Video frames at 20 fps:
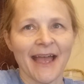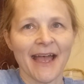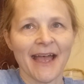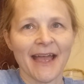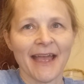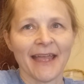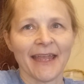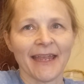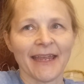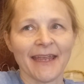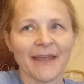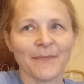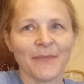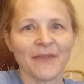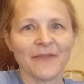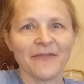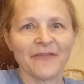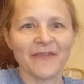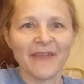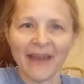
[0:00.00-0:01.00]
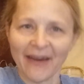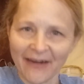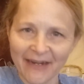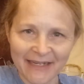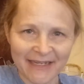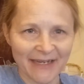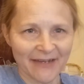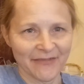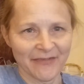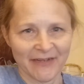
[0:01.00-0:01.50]
I am the
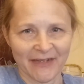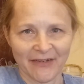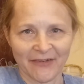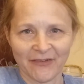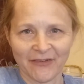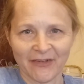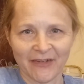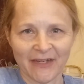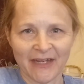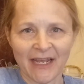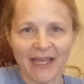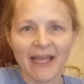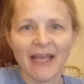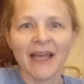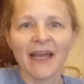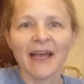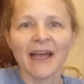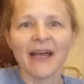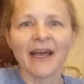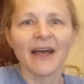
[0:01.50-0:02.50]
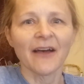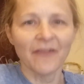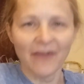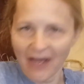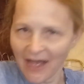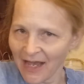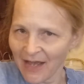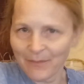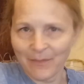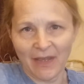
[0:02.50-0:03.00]
very definition of
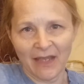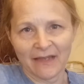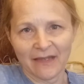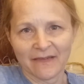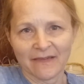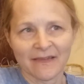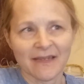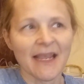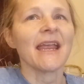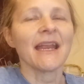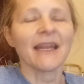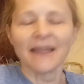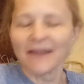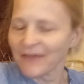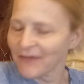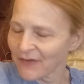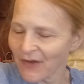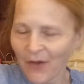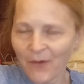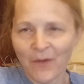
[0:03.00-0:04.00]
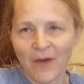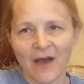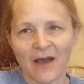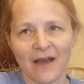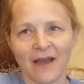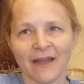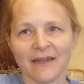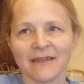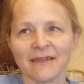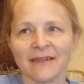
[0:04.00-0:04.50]
a hot mess. It is so
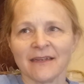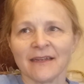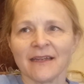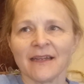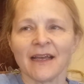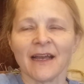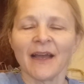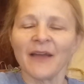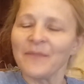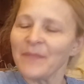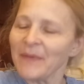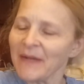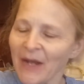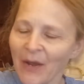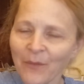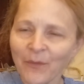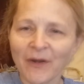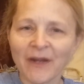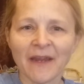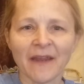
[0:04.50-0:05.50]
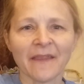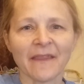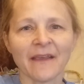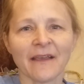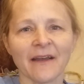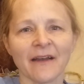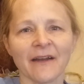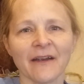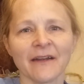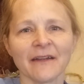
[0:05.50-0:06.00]
hot. I've been out working in the
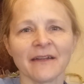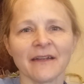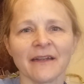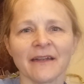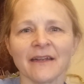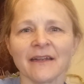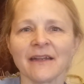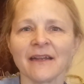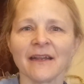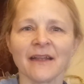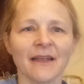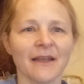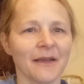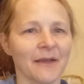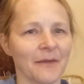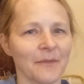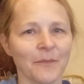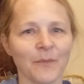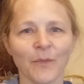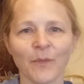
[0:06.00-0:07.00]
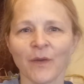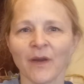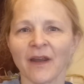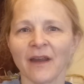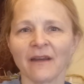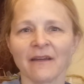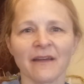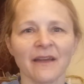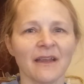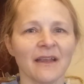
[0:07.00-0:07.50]
garden. I'm
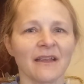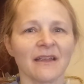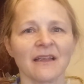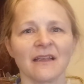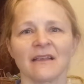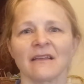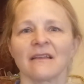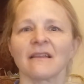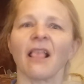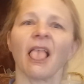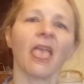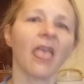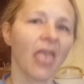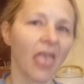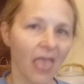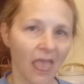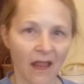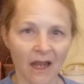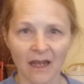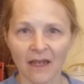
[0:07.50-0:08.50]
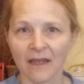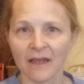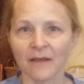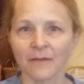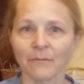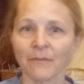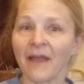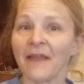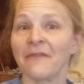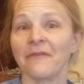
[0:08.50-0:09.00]
wearing my
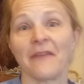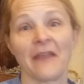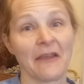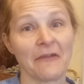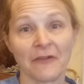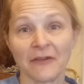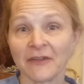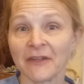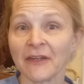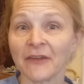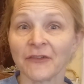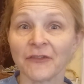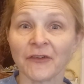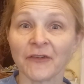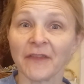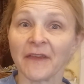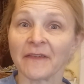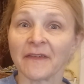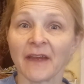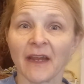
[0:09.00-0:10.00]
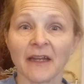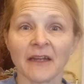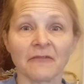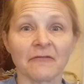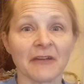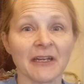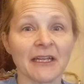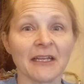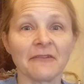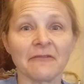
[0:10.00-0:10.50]
favorite t-shirt that's
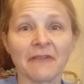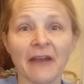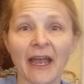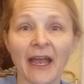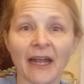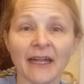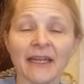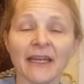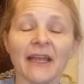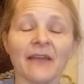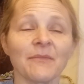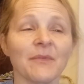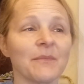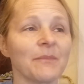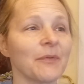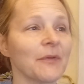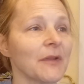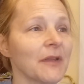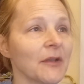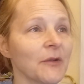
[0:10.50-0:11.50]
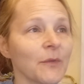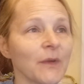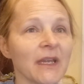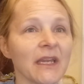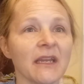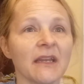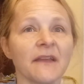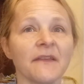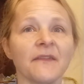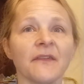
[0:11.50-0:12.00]
getting really ratty. I've been pulling
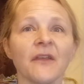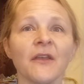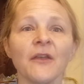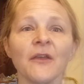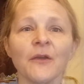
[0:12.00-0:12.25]
weeds.